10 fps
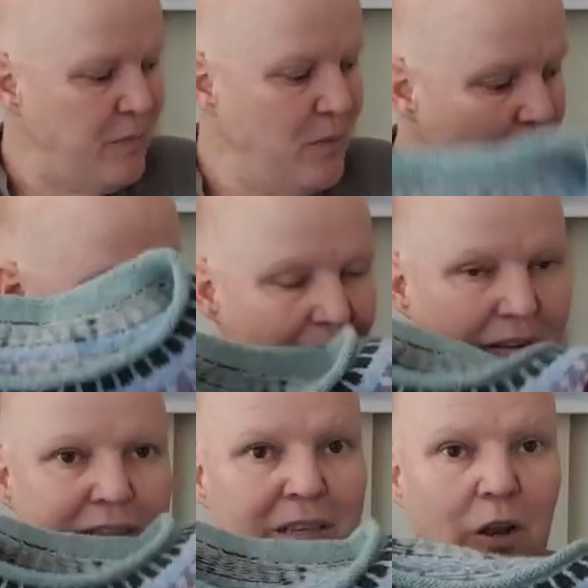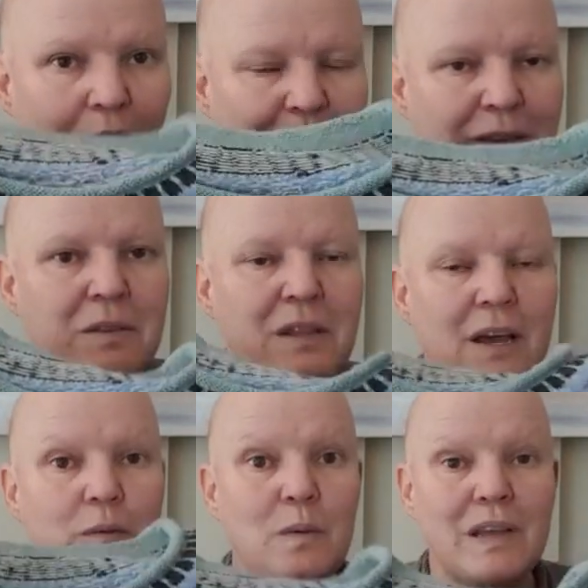So I've been wearing this a lot,
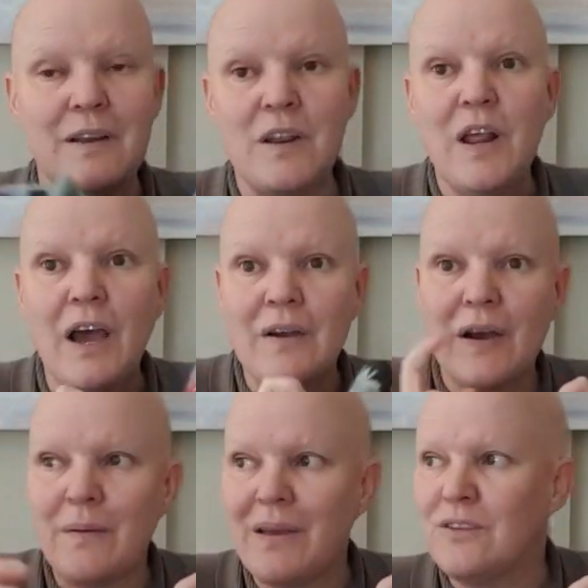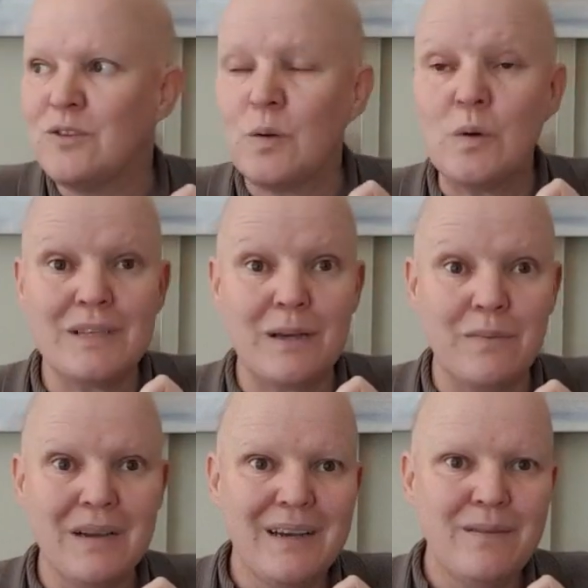even though we're only now going into
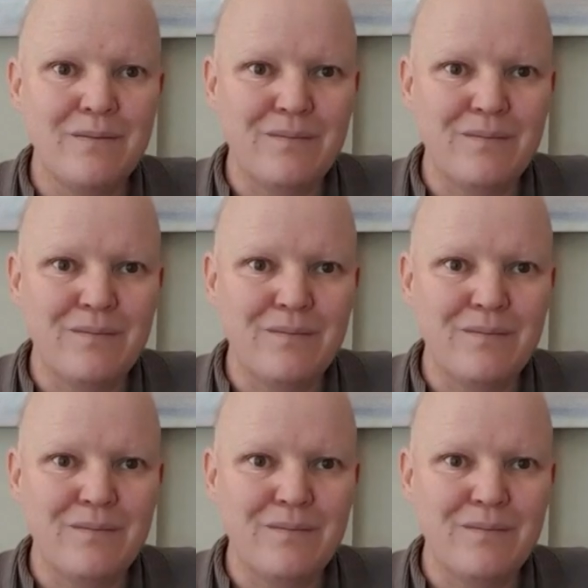autumn.